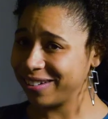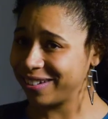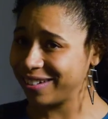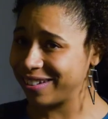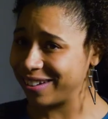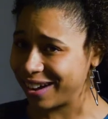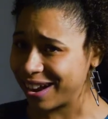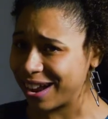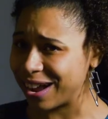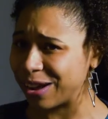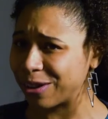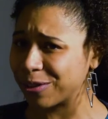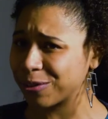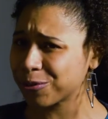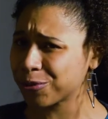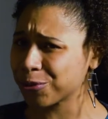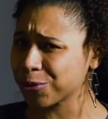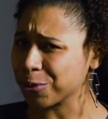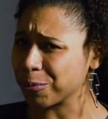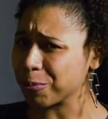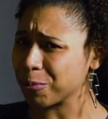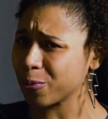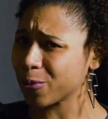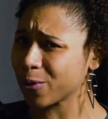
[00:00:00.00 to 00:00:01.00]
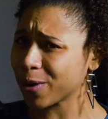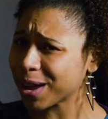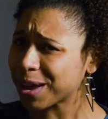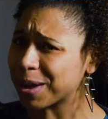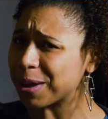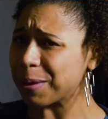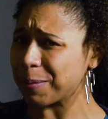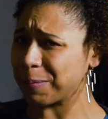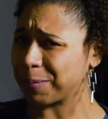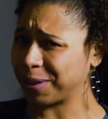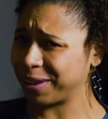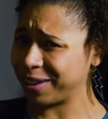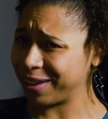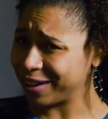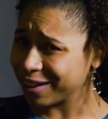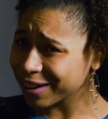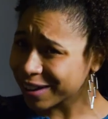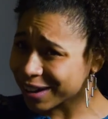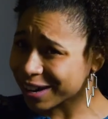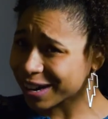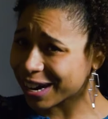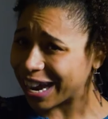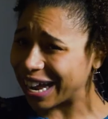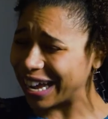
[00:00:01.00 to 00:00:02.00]
down from way up
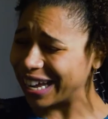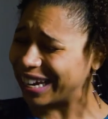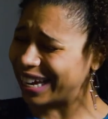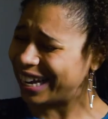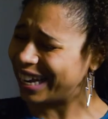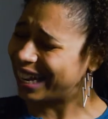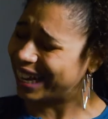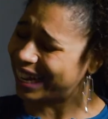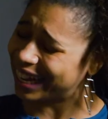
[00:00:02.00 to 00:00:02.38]
here? I